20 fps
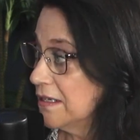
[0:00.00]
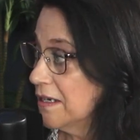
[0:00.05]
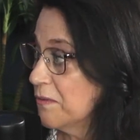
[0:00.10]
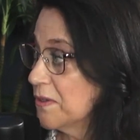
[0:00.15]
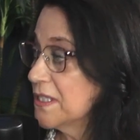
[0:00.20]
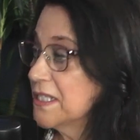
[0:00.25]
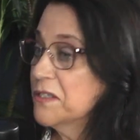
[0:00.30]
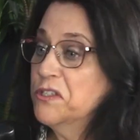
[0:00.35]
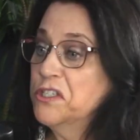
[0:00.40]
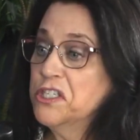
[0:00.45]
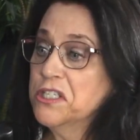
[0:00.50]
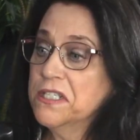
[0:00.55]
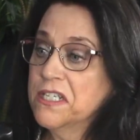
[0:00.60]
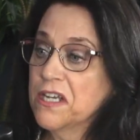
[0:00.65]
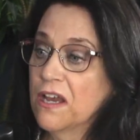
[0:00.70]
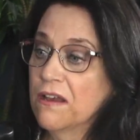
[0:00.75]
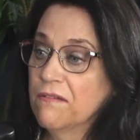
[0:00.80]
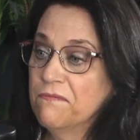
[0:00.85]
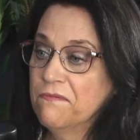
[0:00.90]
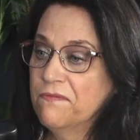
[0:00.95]
And it was
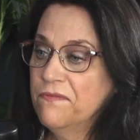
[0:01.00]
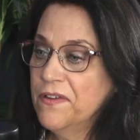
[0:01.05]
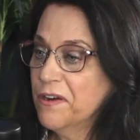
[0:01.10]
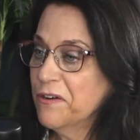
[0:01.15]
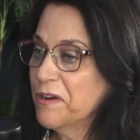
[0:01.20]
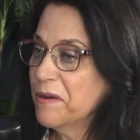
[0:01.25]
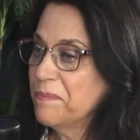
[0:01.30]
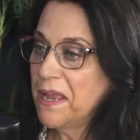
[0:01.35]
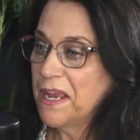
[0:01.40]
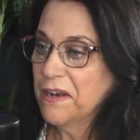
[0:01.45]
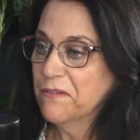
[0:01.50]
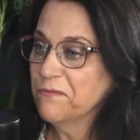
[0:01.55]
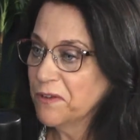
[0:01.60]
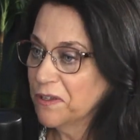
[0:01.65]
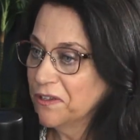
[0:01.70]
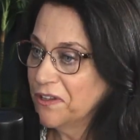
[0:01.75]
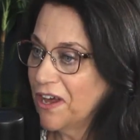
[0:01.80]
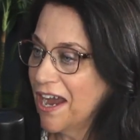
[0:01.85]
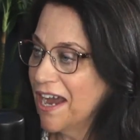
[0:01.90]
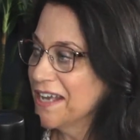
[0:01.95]
just a very
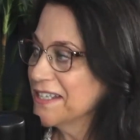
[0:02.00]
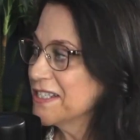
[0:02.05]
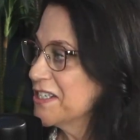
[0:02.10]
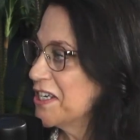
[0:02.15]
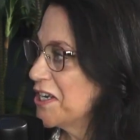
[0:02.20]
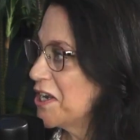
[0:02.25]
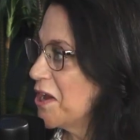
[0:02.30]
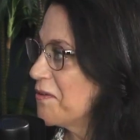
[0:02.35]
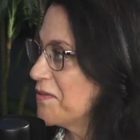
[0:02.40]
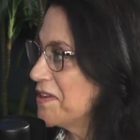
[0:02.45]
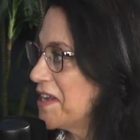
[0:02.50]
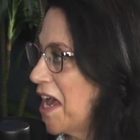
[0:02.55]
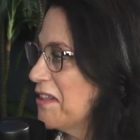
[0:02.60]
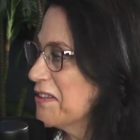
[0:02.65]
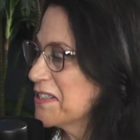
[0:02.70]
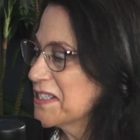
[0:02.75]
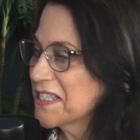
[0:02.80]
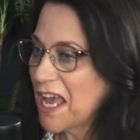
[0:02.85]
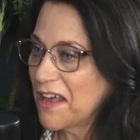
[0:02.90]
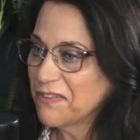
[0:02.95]
painful loss.
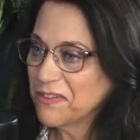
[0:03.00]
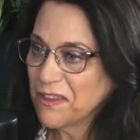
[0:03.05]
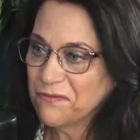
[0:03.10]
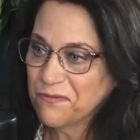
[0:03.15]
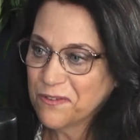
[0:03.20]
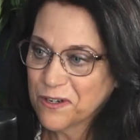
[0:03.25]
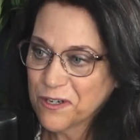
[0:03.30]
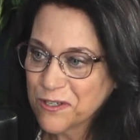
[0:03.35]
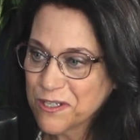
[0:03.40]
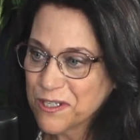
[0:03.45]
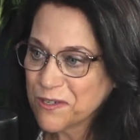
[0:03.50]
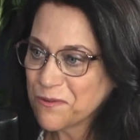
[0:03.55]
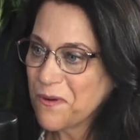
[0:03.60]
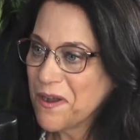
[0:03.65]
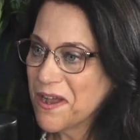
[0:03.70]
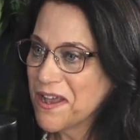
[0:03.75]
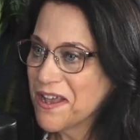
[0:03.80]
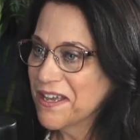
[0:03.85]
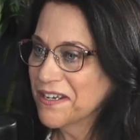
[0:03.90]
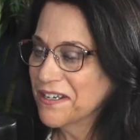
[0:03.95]
Dallas got the first
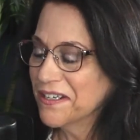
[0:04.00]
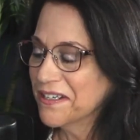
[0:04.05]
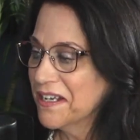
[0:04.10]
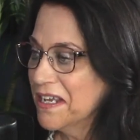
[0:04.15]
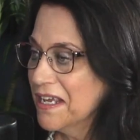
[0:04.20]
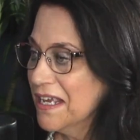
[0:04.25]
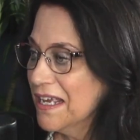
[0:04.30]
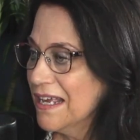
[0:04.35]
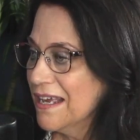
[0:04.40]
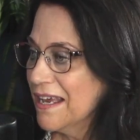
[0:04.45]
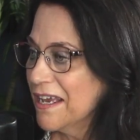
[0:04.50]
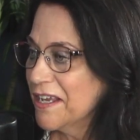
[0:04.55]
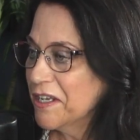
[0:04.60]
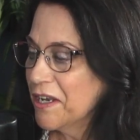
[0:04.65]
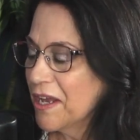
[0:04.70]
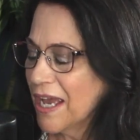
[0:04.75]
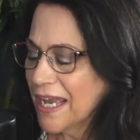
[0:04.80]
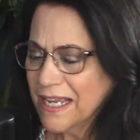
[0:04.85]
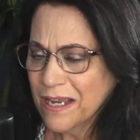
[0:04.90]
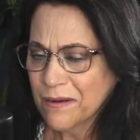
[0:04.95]
one
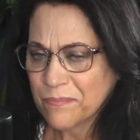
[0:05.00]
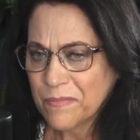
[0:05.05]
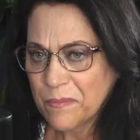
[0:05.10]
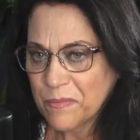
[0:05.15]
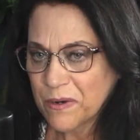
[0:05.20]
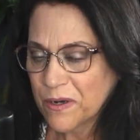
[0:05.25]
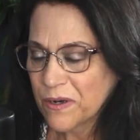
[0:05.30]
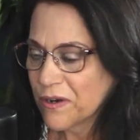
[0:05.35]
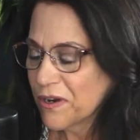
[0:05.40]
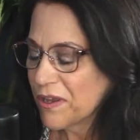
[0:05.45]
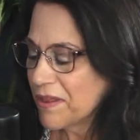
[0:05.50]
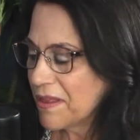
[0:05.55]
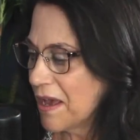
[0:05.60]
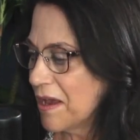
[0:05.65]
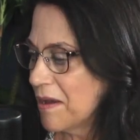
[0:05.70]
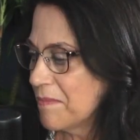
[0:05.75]
and, I can't remember,